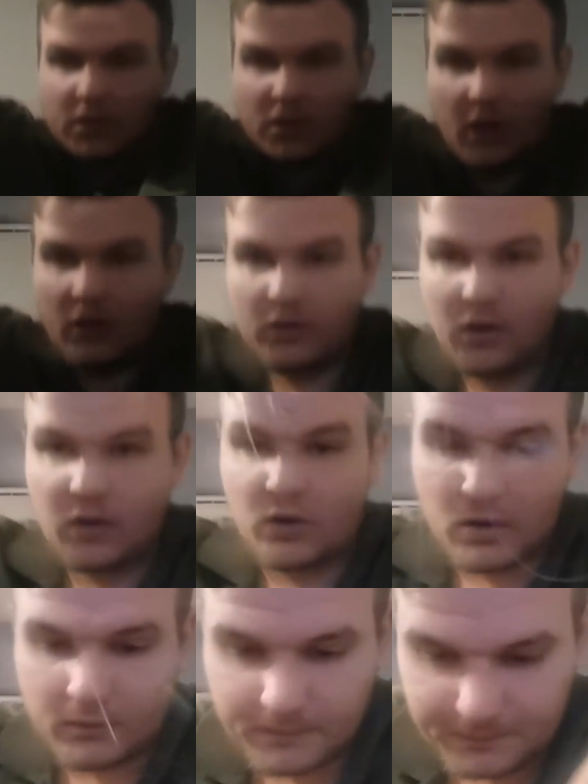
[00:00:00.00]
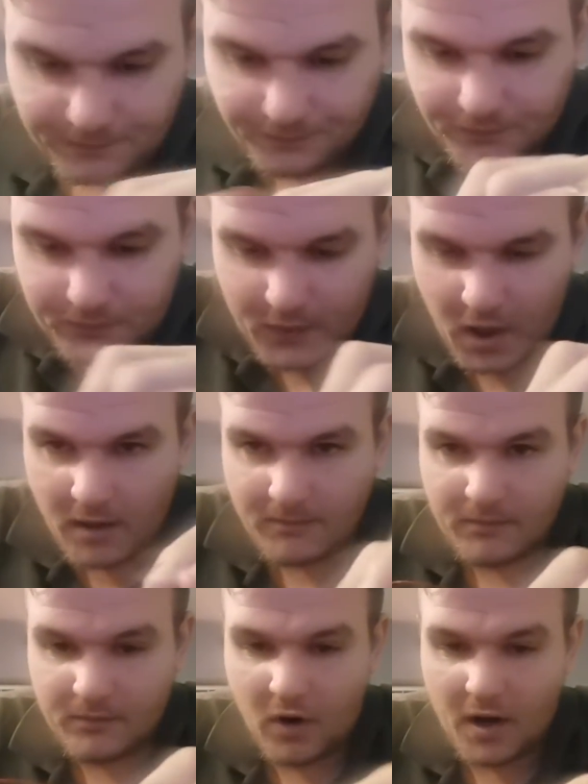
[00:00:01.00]
long.
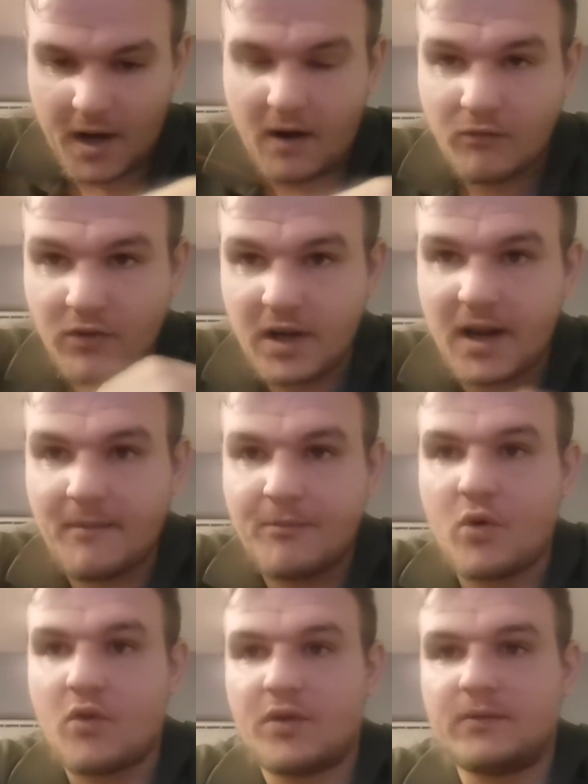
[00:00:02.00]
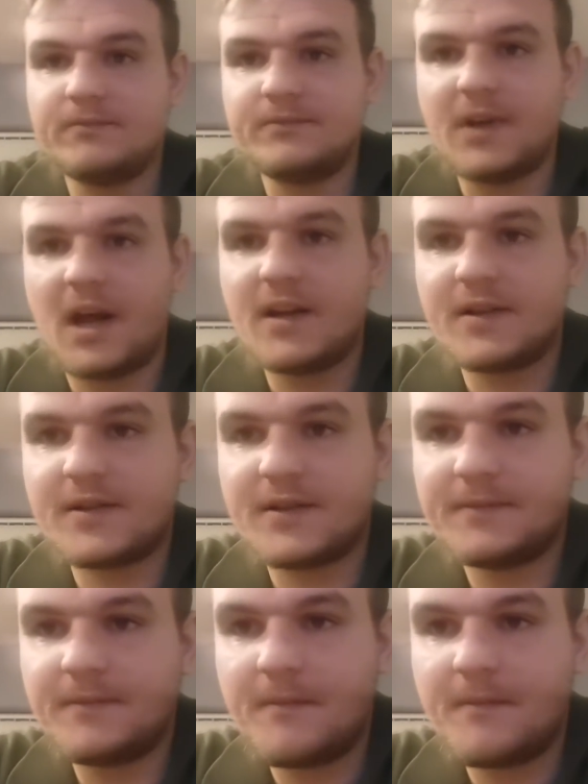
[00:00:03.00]
Right now, I really am bored. Laters.